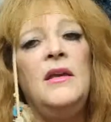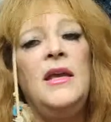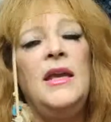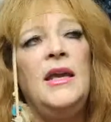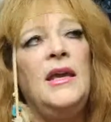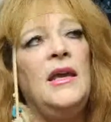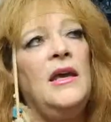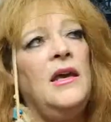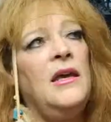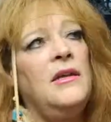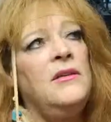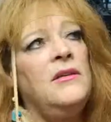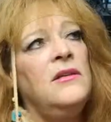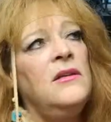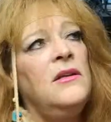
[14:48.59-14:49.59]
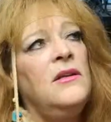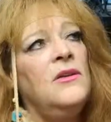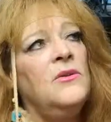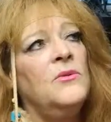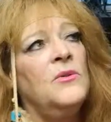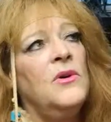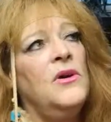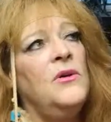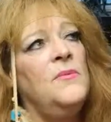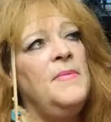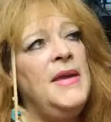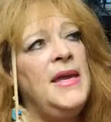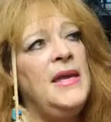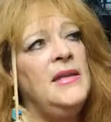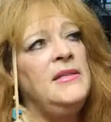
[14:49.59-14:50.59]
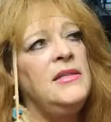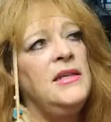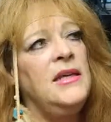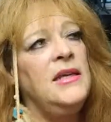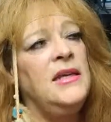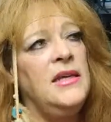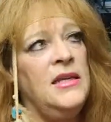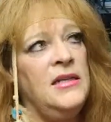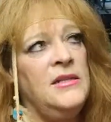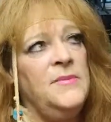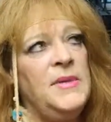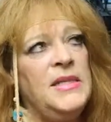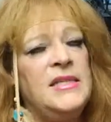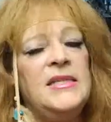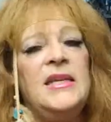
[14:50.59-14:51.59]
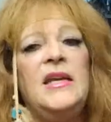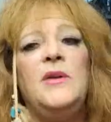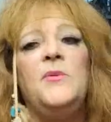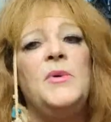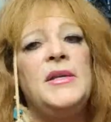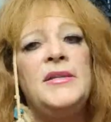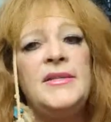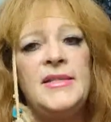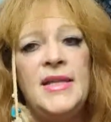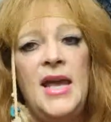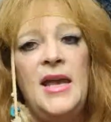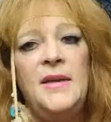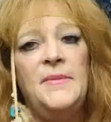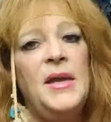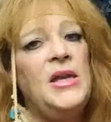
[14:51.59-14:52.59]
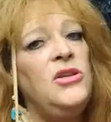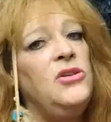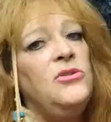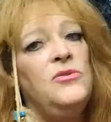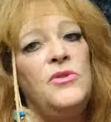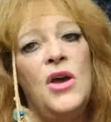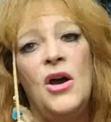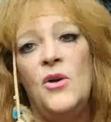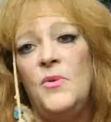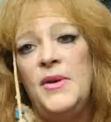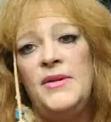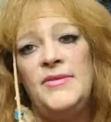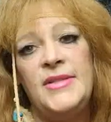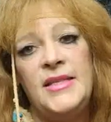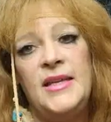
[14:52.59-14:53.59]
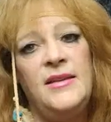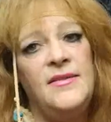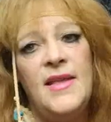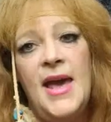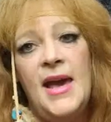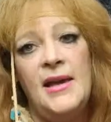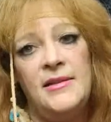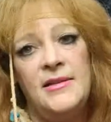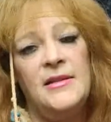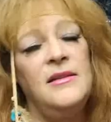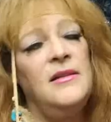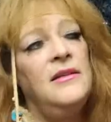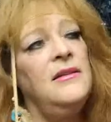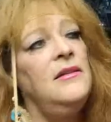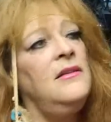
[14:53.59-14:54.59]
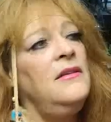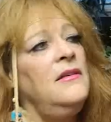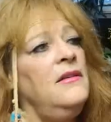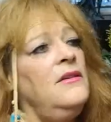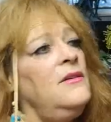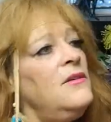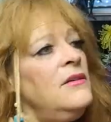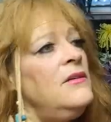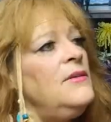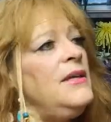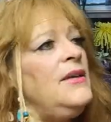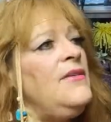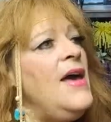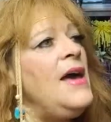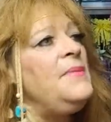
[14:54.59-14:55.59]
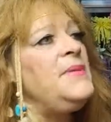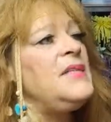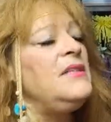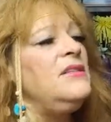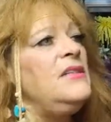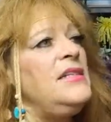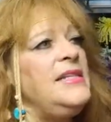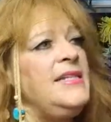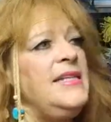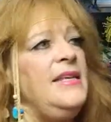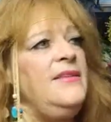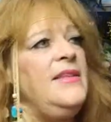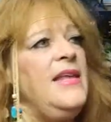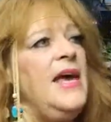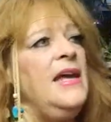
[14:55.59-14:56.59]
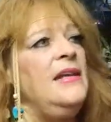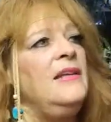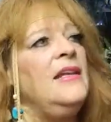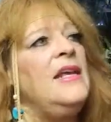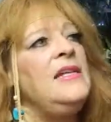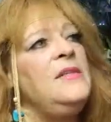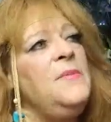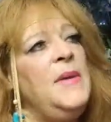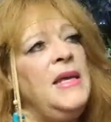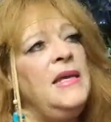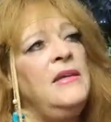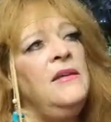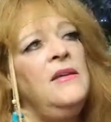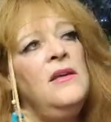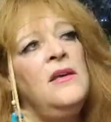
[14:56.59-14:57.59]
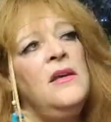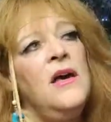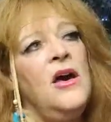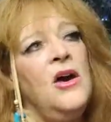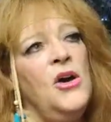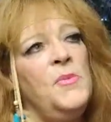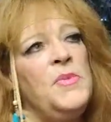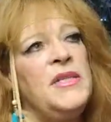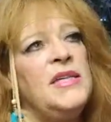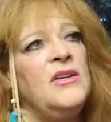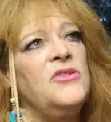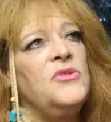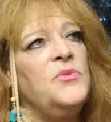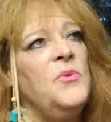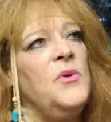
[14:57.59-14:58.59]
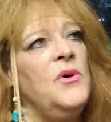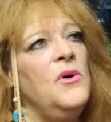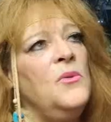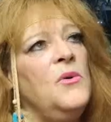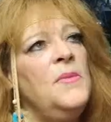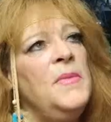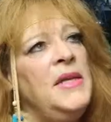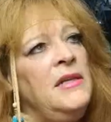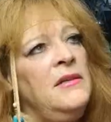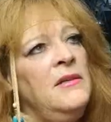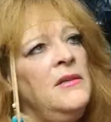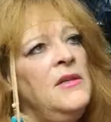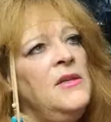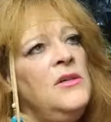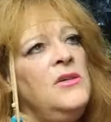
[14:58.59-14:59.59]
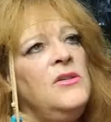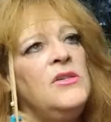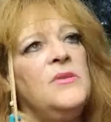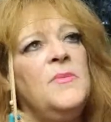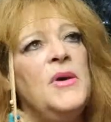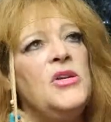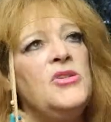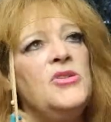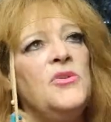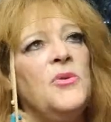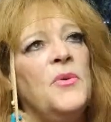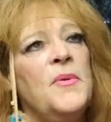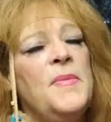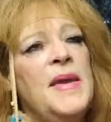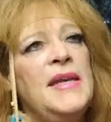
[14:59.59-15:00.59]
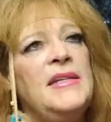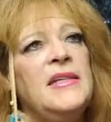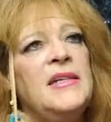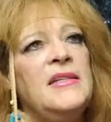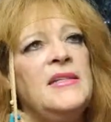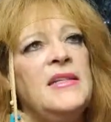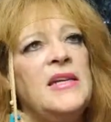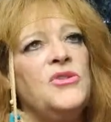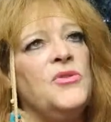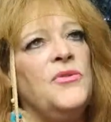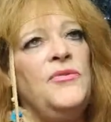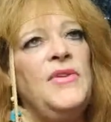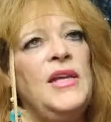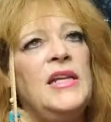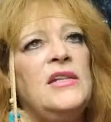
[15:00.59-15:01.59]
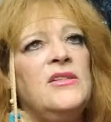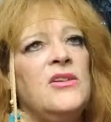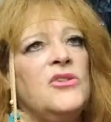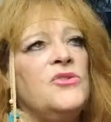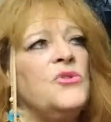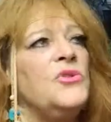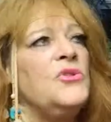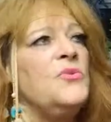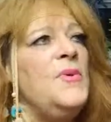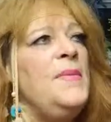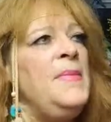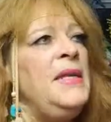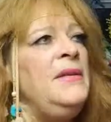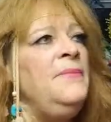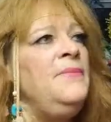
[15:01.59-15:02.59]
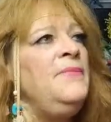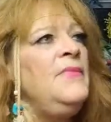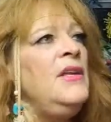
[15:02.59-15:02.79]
and romantic intimacy with same. And you know we've seen that. We have absolutely seen that. Lesbian, a homosexual woman whose emotional, romantic, and sexual feelings are towards women.